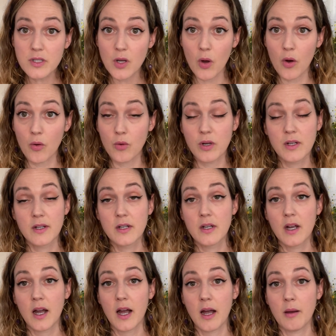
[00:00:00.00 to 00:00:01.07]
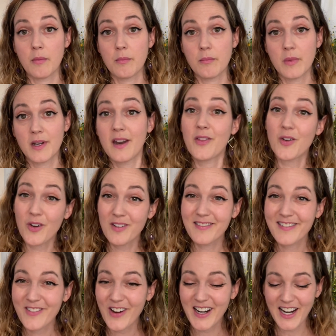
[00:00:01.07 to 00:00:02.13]
So another
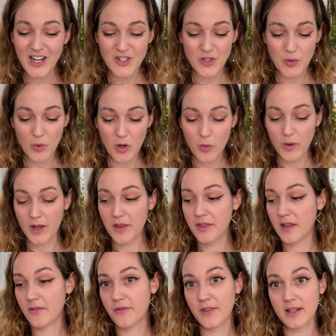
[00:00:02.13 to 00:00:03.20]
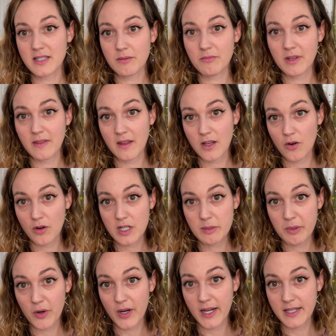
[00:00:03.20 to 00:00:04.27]
great angel to work with if that's something that you're
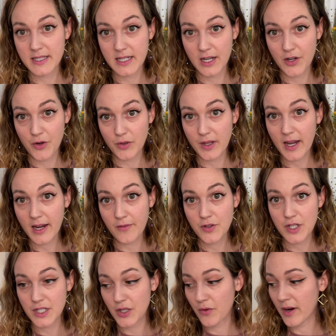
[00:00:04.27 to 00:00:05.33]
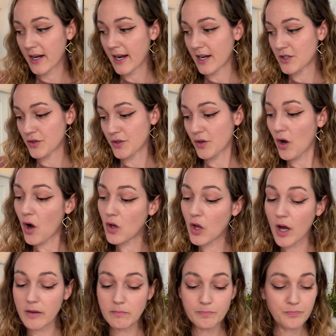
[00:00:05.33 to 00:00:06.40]
experiencing in your life. She's a great angel to call
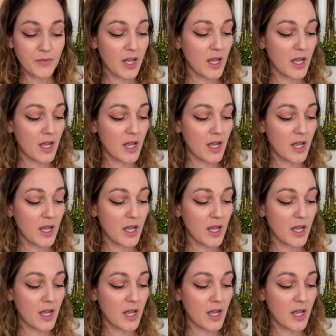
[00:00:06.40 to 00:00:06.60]
on.